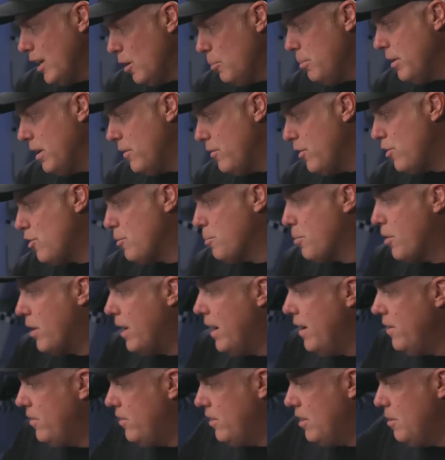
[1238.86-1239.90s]
bit of a
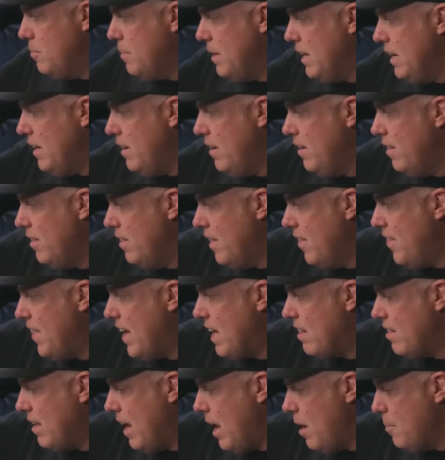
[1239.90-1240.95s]
surprise to me that
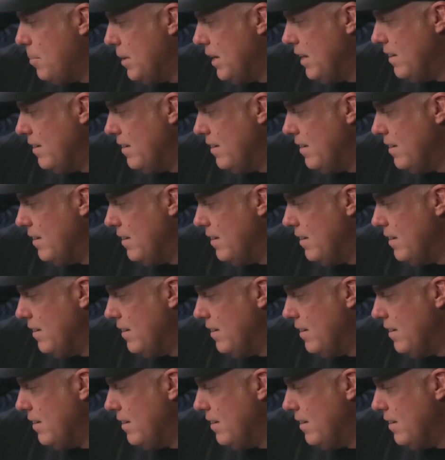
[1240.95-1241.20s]
that's happening